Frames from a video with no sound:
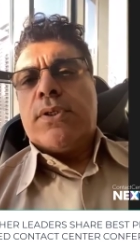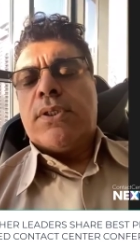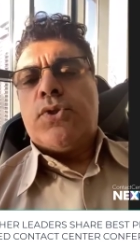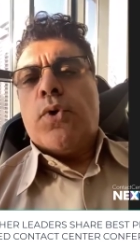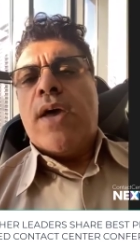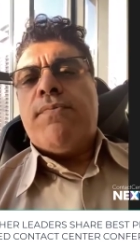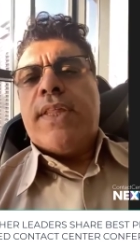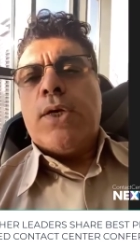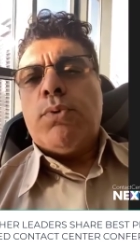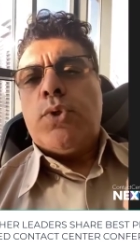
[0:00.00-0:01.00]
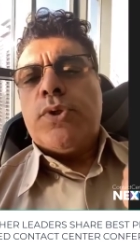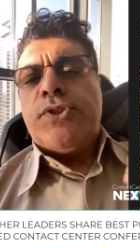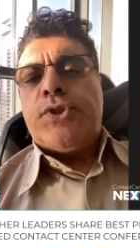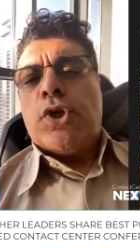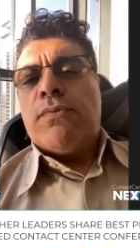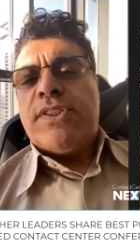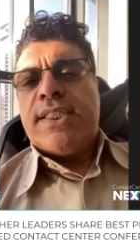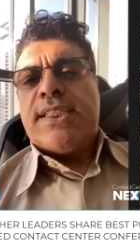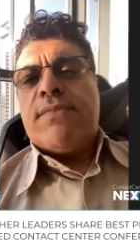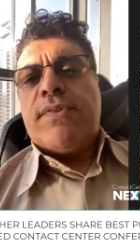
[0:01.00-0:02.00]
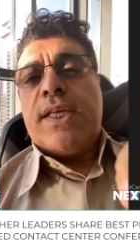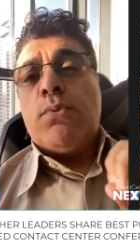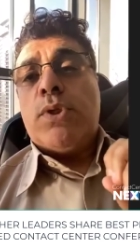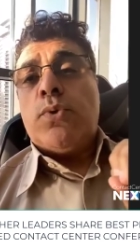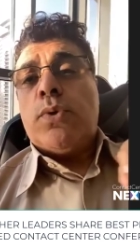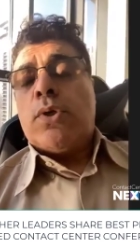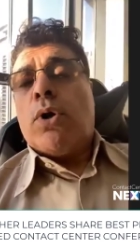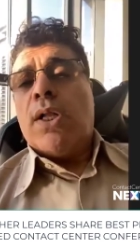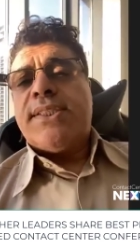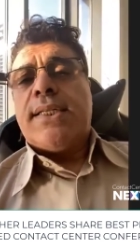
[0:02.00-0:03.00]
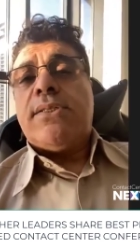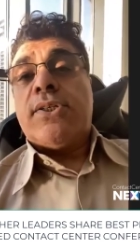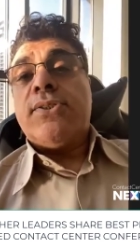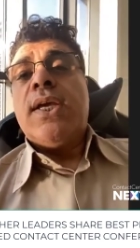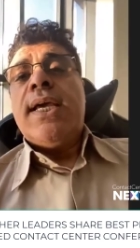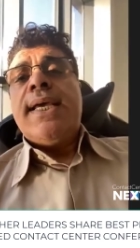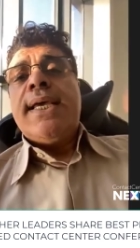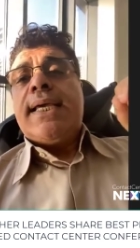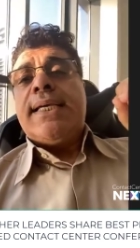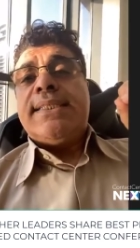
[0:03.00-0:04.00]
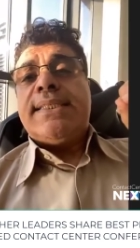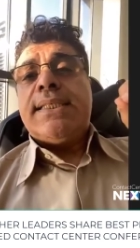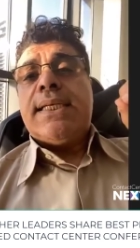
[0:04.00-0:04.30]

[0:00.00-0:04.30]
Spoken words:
So everything we do in services, everything we do in call centers is